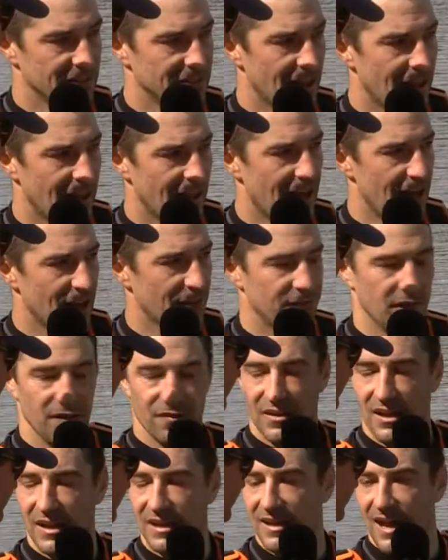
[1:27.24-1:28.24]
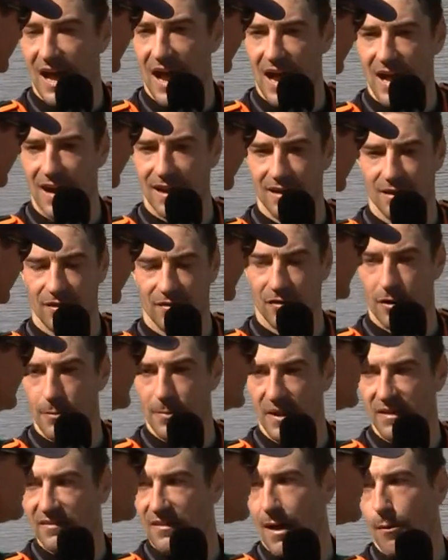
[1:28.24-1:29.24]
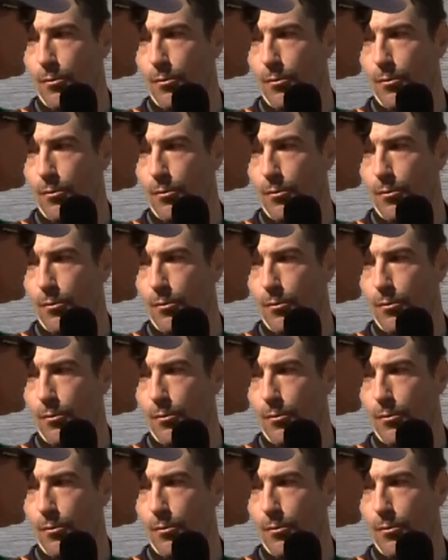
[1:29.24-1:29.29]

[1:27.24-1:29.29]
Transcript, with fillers: the fastest solo paddler.